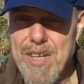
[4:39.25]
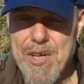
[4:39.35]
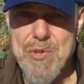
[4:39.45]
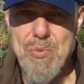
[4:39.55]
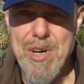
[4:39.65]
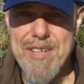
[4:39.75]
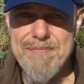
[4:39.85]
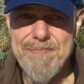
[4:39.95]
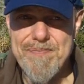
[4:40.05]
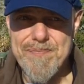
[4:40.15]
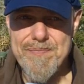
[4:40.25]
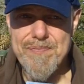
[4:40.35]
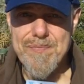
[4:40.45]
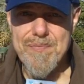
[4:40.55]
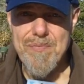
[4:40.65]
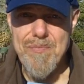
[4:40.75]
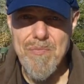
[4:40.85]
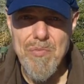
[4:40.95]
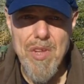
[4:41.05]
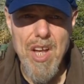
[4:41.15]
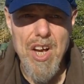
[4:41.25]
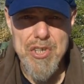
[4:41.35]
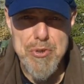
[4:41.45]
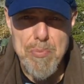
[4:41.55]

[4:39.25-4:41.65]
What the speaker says: here's one, a